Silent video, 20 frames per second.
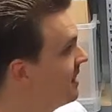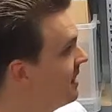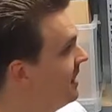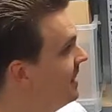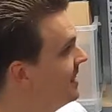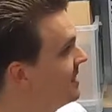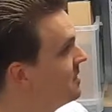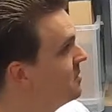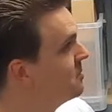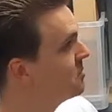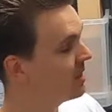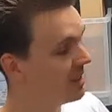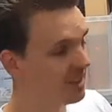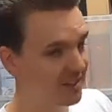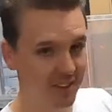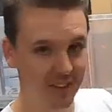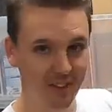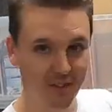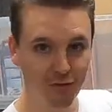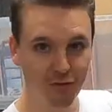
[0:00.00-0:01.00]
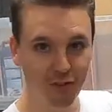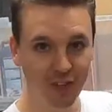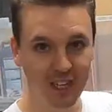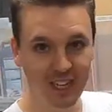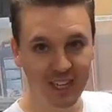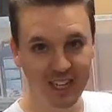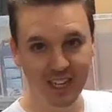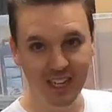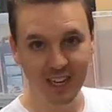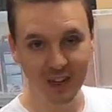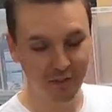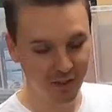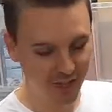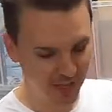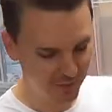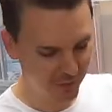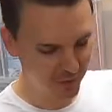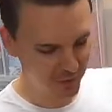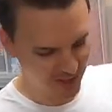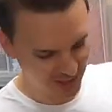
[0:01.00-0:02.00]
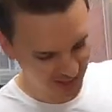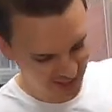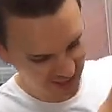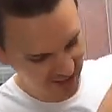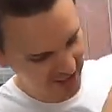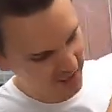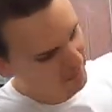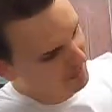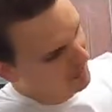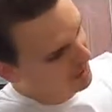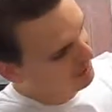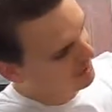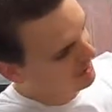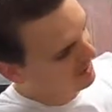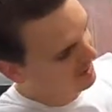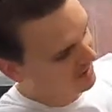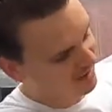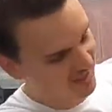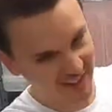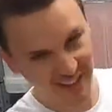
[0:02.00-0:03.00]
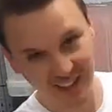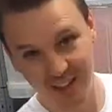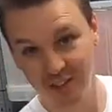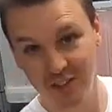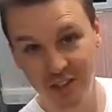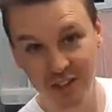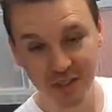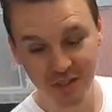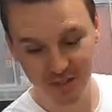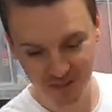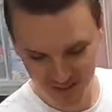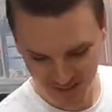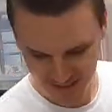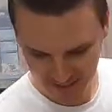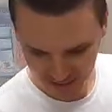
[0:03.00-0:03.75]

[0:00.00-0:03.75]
items aren't freely available like they are at the moment. So that'll do.